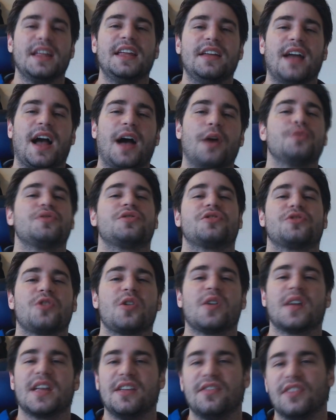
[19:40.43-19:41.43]
how
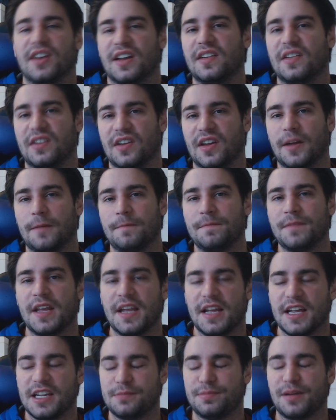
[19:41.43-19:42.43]
strong even is he?
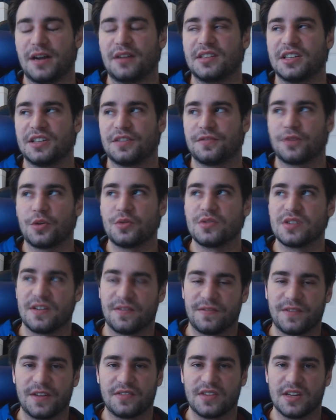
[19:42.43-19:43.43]
His bounty's frozen
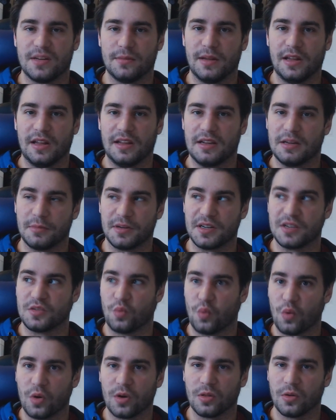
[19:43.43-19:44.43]
at 15 million, but he's a
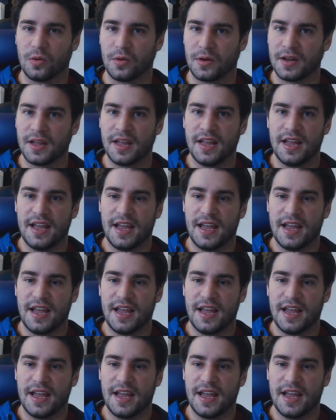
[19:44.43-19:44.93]
warlord.